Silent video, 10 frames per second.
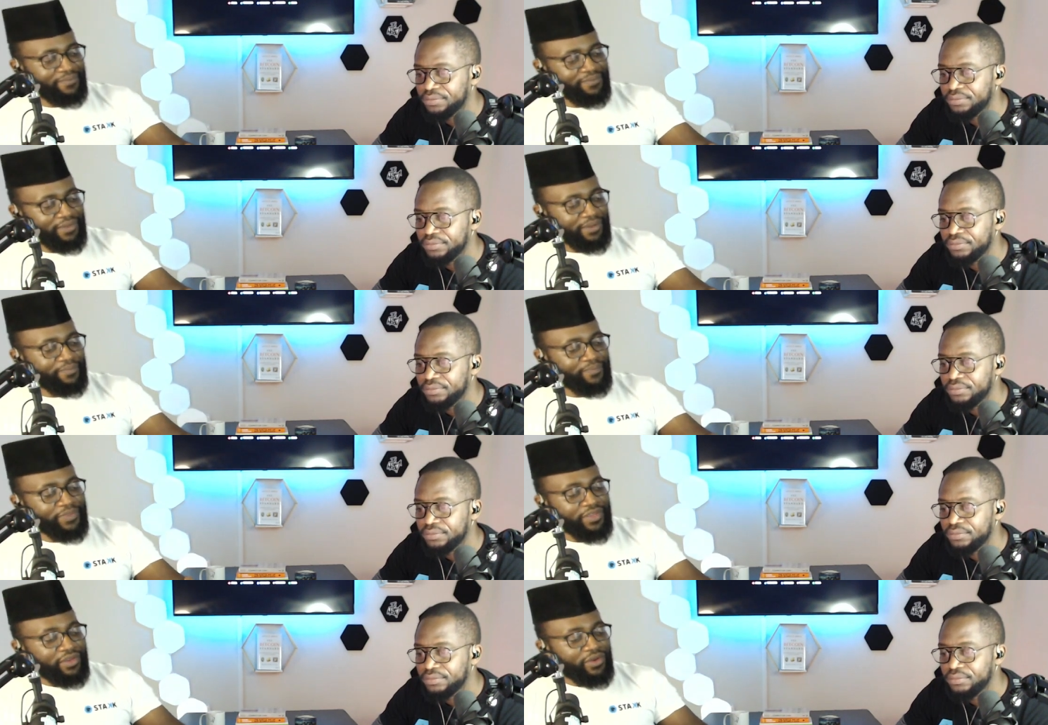Speaker 1: Yep.
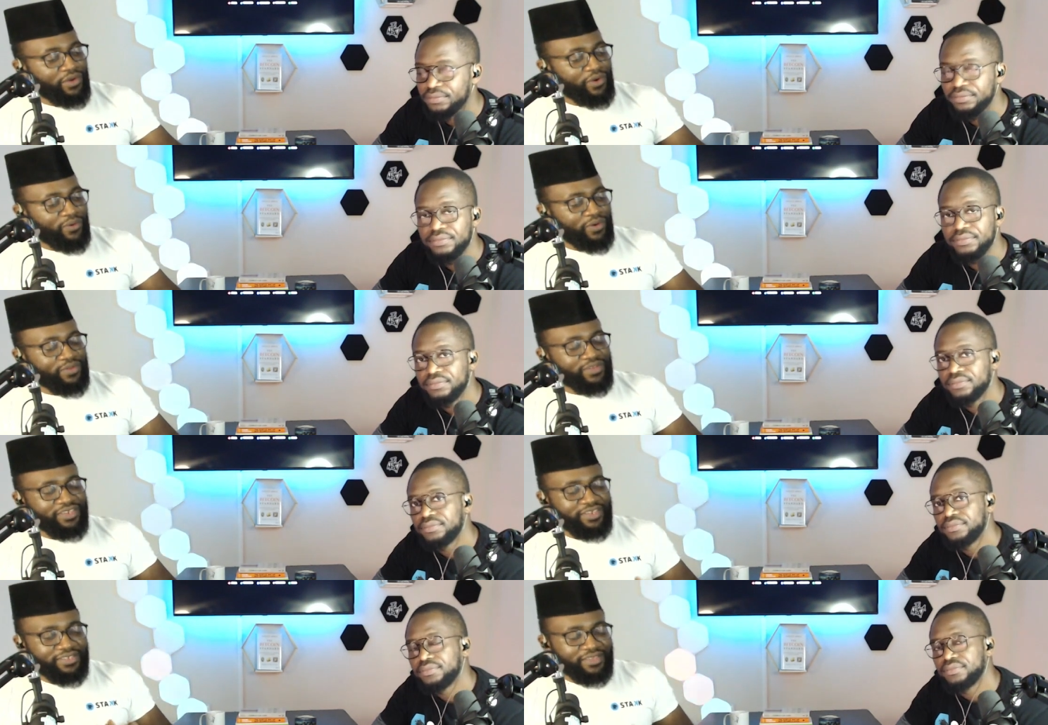Well,
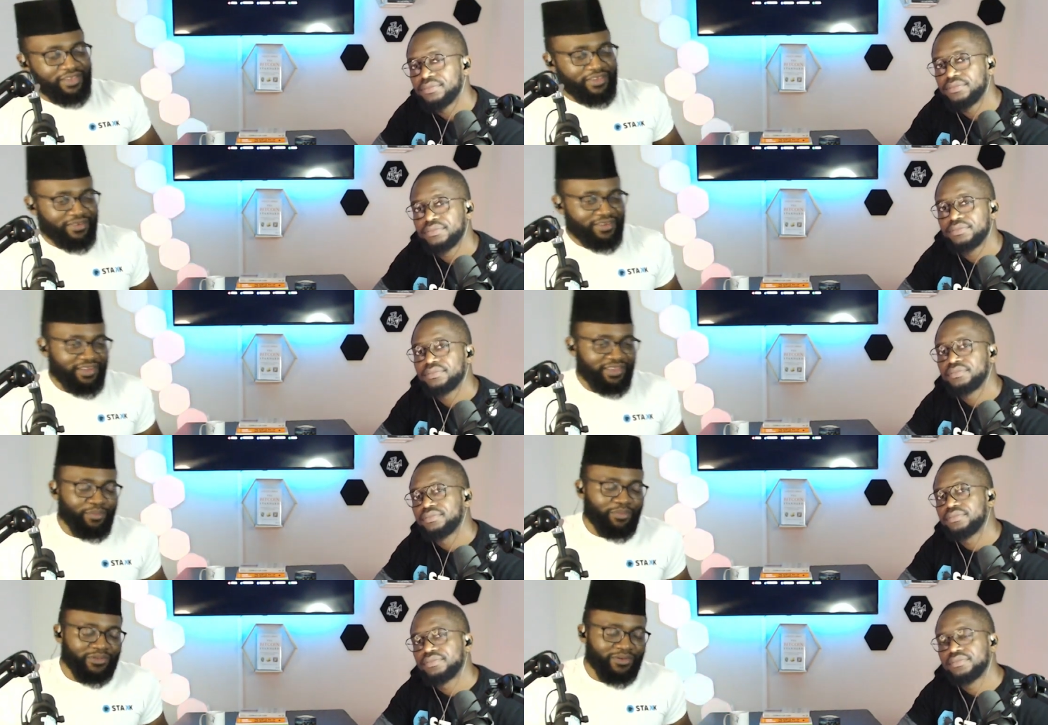here's the thing. The
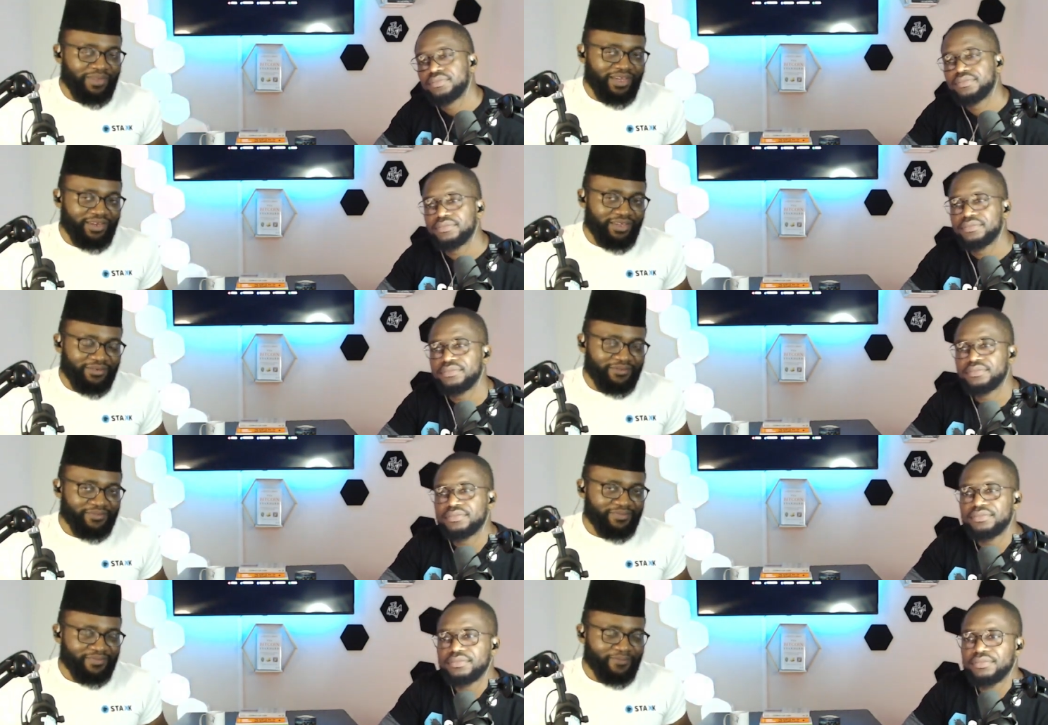bottom line then
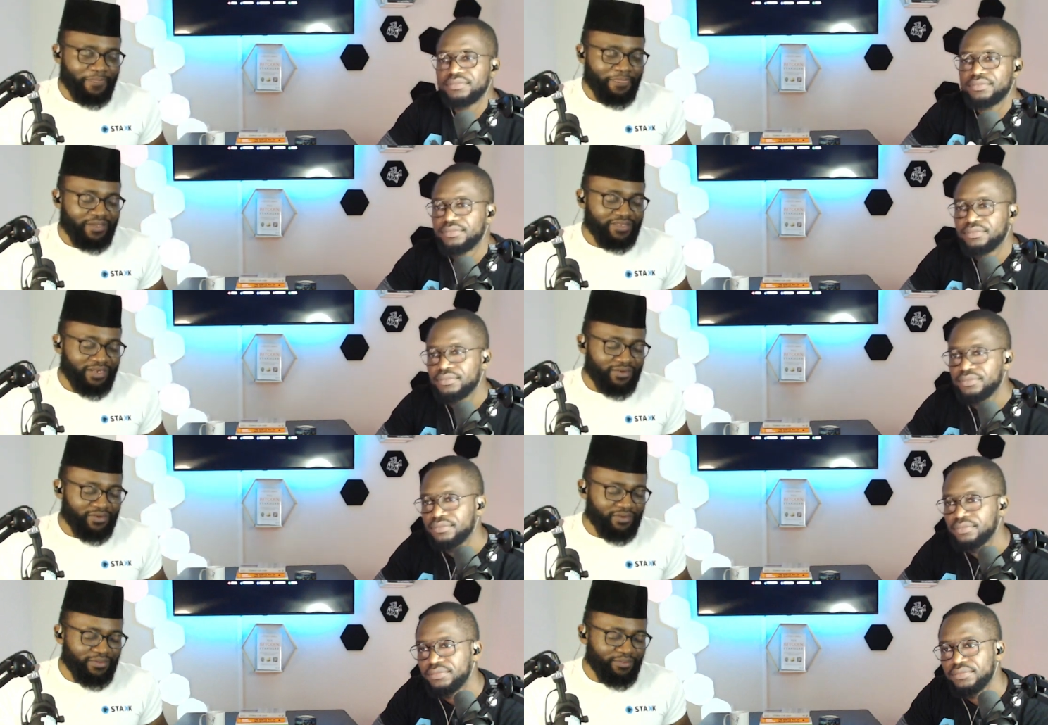is that
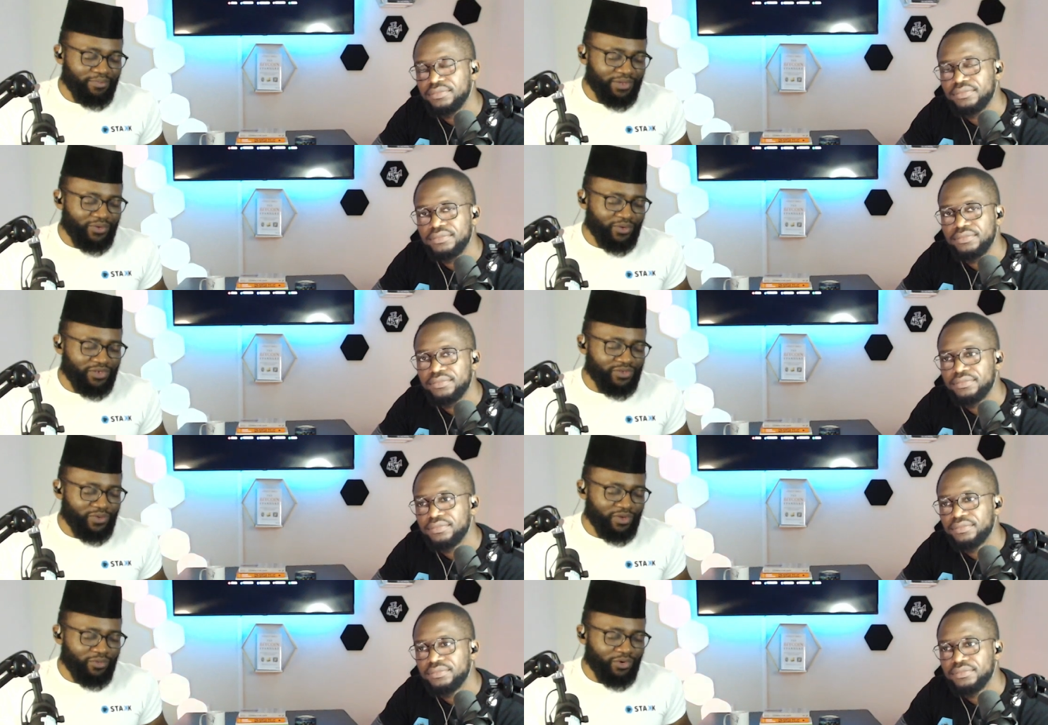Bitcoin is
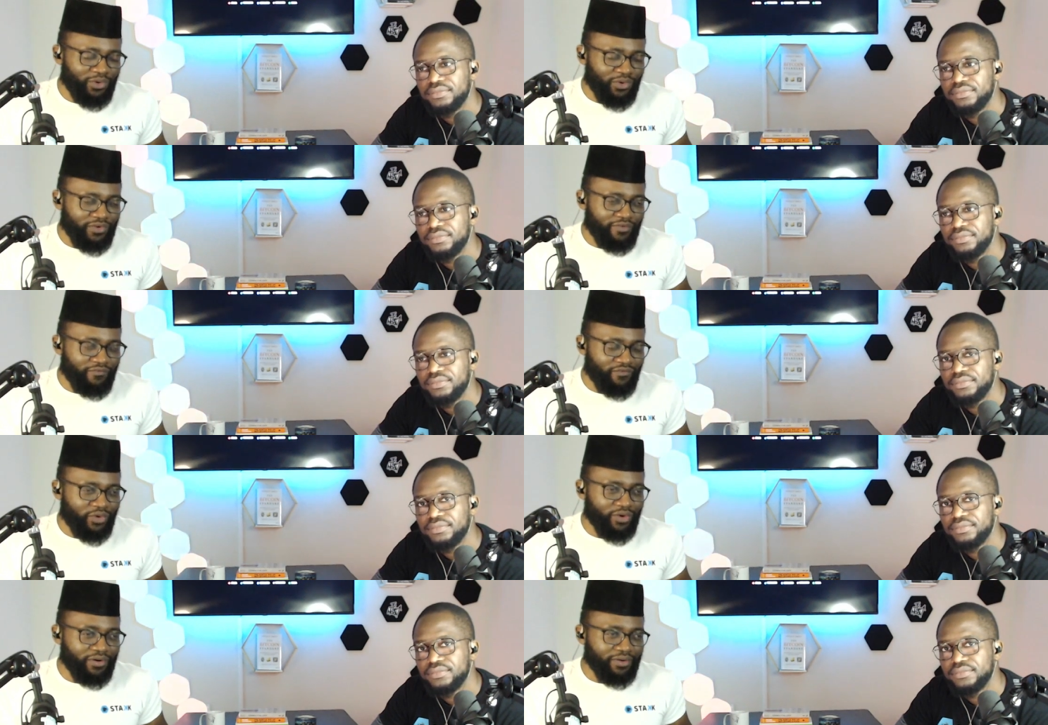doing more good
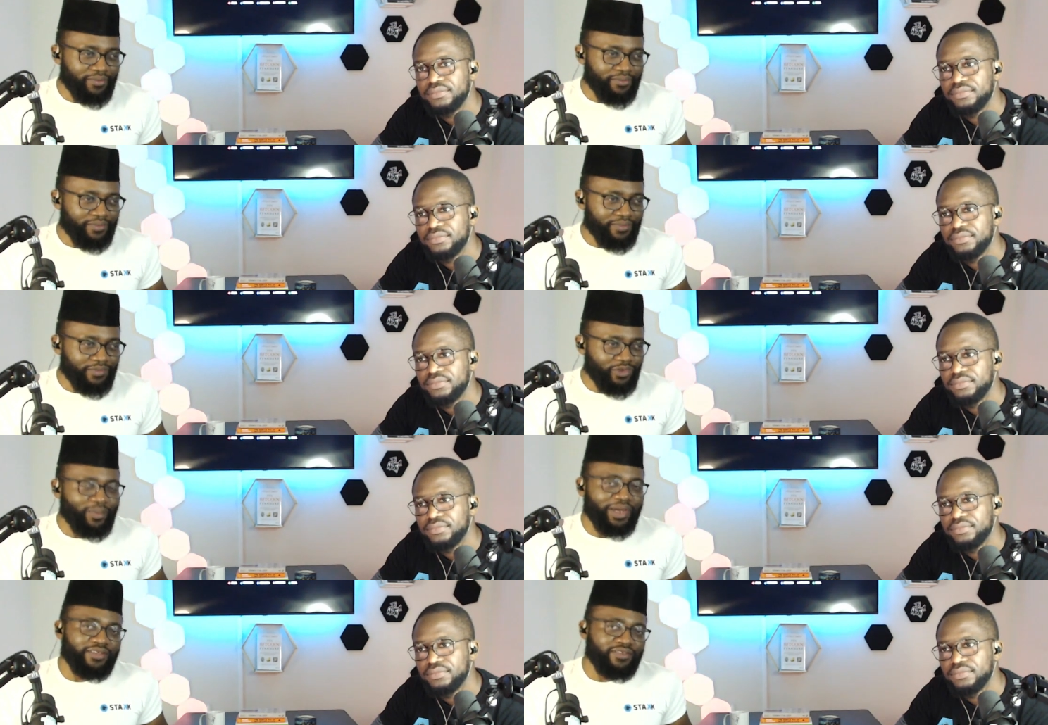for
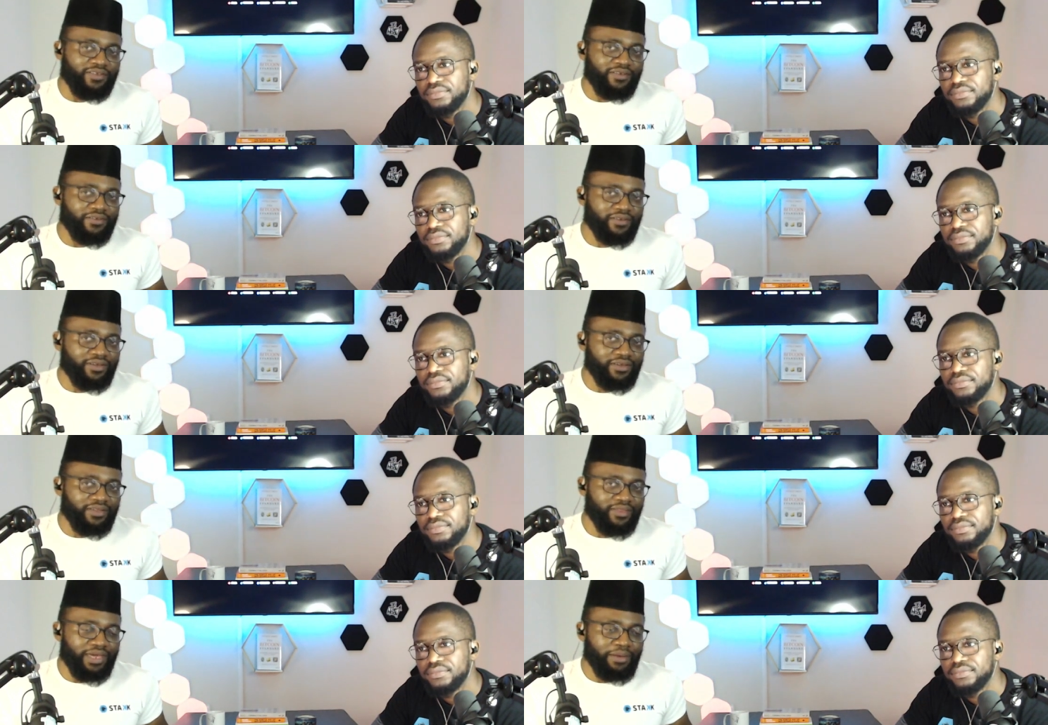humanity
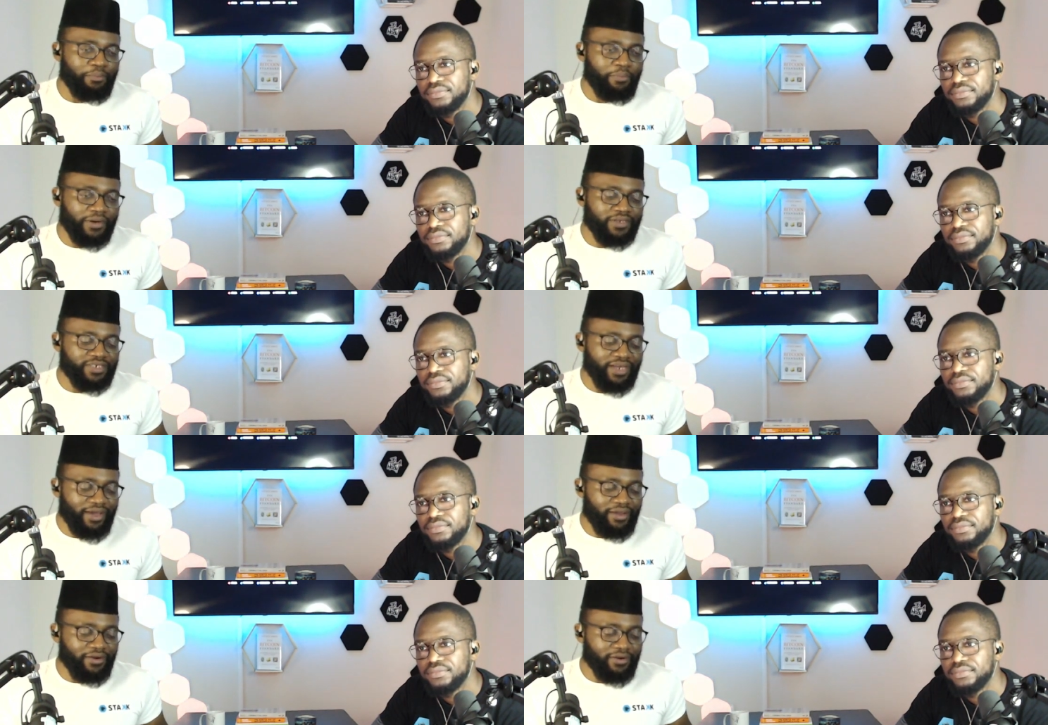than Berkshire
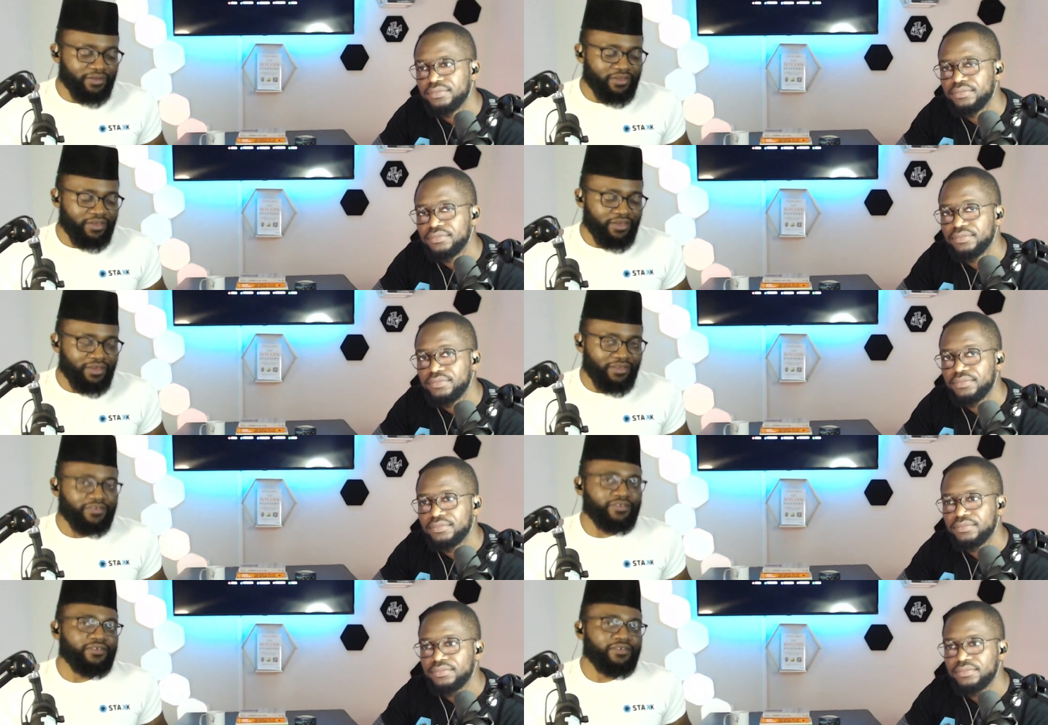is.